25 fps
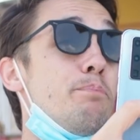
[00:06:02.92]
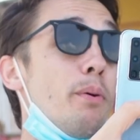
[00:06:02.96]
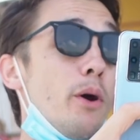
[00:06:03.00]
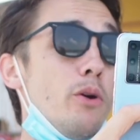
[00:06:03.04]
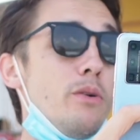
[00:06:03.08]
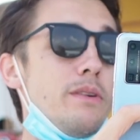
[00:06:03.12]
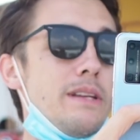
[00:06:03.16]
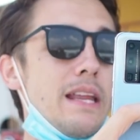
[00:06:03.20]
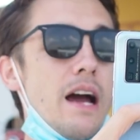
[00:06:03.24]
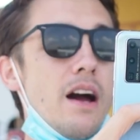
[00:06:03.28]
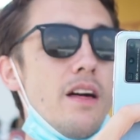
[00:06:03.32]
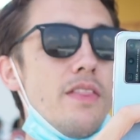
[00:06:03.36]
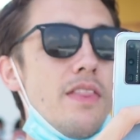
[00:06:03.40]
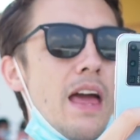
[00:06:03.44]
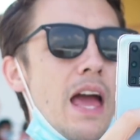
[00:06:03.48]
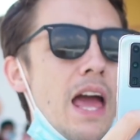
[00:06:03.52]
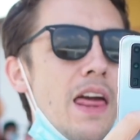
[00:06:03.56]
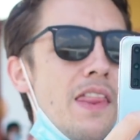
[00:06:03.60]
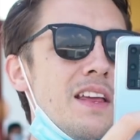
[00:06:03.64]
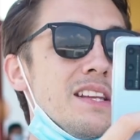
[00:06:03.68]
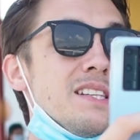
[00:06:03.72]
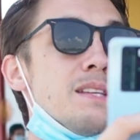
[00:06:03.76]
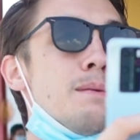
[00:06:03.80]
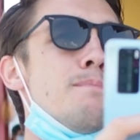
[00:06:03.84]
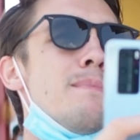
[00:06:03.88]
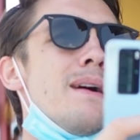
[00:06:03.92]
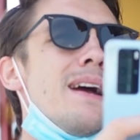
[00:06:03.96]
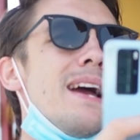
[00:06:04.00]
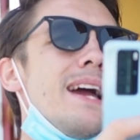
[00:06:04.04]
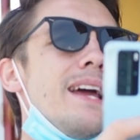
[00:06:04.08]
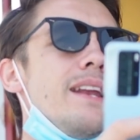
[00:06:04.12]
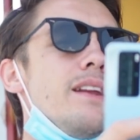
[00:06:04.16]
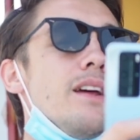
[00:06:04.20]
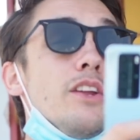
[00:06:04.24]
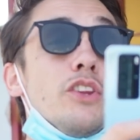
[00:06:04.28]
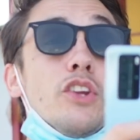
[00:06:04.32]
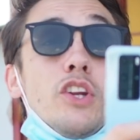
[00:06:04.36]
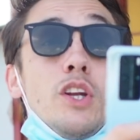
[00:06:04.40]
a boat down there. There's a
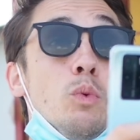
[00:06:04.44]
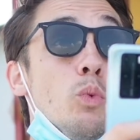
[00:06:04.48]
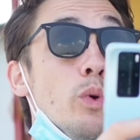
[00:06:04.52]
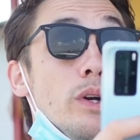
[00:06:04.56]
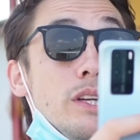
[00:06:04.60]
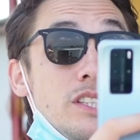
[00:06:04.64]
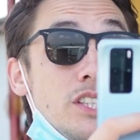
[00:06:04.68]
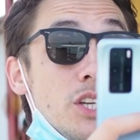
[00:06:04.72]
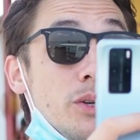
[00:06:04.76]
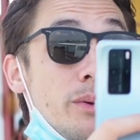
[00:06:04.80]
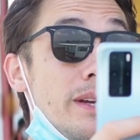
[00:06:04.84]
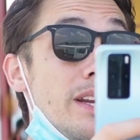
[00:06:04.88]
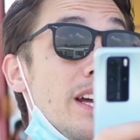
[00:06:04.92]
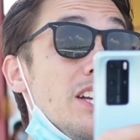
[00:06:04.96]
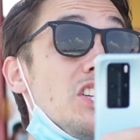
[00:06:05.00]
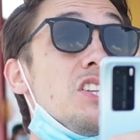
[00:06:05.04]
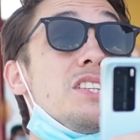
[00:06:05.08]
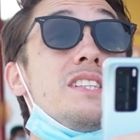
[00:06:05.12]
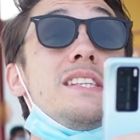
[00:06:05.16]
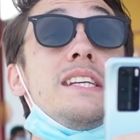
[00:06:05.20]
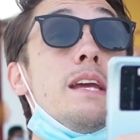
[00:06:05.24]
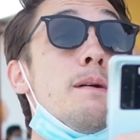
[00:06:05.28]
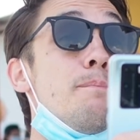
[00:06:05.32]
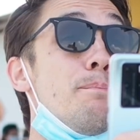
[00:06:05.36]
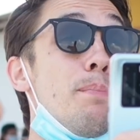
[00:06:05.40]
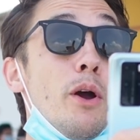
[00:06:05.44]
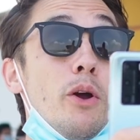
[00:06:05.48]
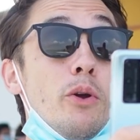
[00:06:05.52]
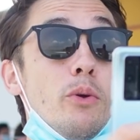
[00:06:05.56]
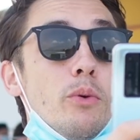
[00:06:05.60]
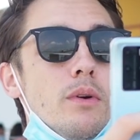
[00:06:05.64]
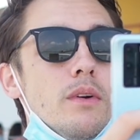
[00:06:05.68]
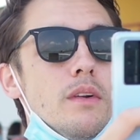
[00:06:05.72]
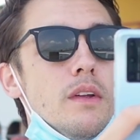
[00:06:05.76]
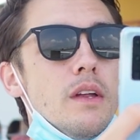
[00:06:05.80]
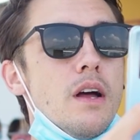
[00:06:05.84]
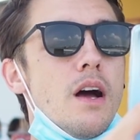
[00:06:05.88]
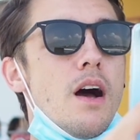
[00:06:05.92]
man, I don't know what he's doing. I just see a
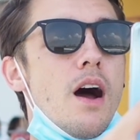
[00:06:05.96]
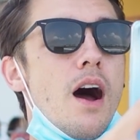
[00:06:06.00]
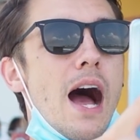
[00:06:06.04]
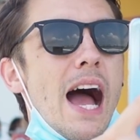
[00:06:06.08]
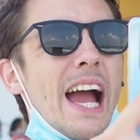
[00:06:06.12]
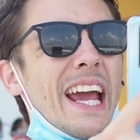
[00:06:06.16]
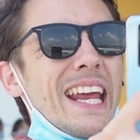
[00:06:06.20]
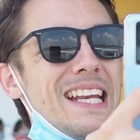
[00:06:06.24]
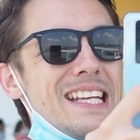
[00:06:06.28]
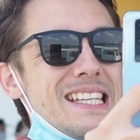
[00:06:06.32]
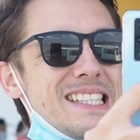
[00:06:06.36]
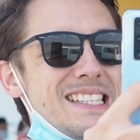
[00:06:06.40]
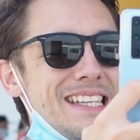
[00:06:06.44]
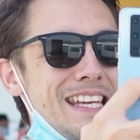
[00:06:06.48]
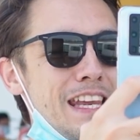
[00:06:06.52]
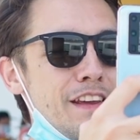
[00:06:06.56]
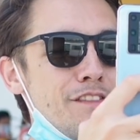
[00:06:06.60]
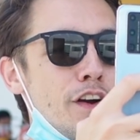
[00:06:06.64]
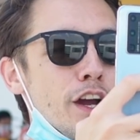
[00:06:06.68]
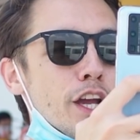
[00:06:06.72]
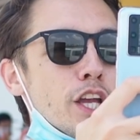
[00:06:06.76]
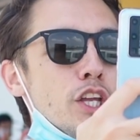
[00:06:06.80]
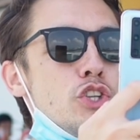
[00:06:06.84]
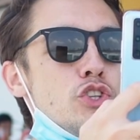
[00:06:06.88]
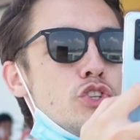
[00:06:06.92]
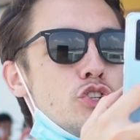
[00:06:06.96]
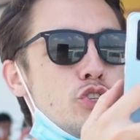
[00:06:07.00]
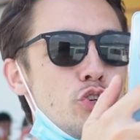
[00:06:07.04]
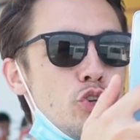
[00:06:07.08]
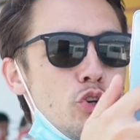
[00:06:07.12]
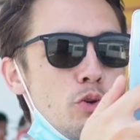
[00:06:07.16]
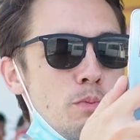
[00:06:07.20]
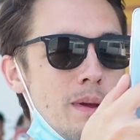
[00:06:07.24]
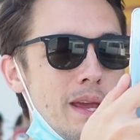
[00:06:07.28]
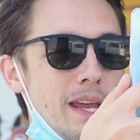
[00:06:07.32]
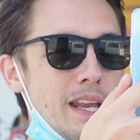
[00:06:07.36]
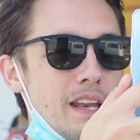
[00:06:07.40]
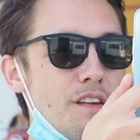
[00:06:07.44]
boat. I'm going to see if I can
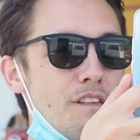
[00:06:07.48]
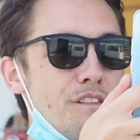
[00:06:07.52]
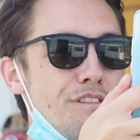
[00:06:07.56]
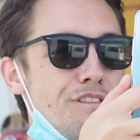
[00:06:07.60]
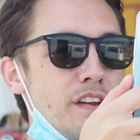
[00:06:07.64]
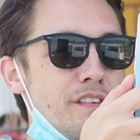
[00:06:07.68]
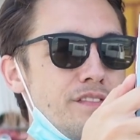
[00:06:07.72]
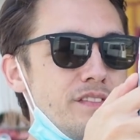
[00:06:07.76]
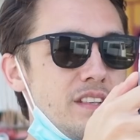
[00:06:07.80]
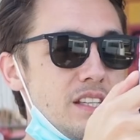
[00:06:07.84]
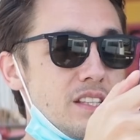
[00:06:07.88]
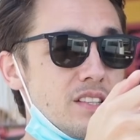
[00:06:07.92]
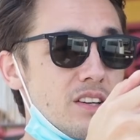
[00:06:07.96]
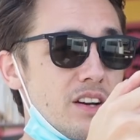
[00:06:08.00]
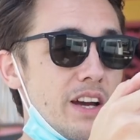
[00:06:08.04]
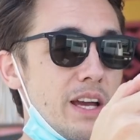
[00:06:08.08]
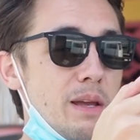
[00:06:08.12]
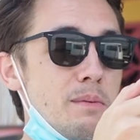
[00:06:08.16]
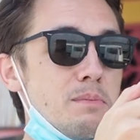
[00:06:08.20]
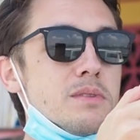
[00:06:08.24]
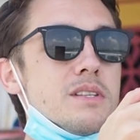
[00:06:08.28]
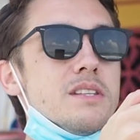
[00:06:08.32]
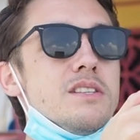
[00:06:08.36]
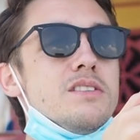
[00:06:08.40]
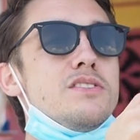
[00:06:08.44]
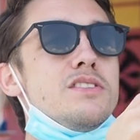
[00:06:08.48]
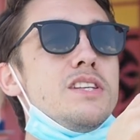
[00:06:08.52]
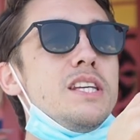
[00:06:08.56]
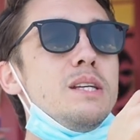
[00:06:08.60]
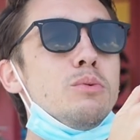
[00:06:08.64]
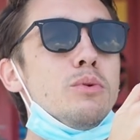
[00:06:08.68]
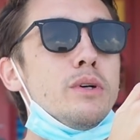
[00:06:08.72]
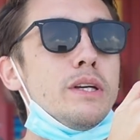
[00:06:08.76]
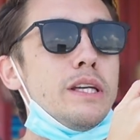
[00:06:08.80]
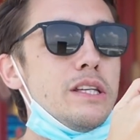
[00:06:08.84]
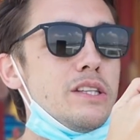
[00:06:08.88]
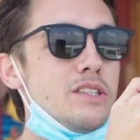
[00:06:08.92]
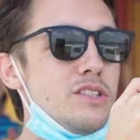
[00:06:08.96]
zoom in fifty times and
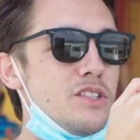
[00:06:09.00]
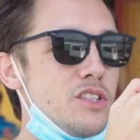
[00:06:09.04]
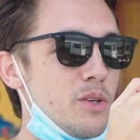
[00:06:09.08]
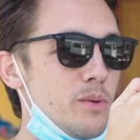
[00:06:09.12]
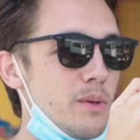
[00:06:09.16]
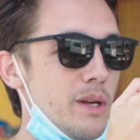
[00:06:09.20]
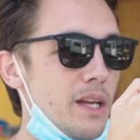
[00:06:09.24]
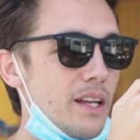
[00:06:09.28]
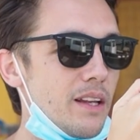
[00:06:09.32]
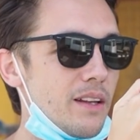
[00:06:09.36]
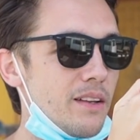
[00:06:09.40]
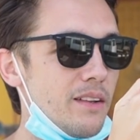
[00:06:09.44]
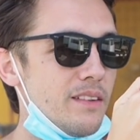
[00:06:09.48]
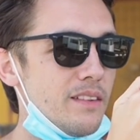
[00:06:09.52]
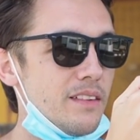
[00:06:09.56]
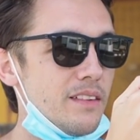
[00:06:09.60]
see what he's doing.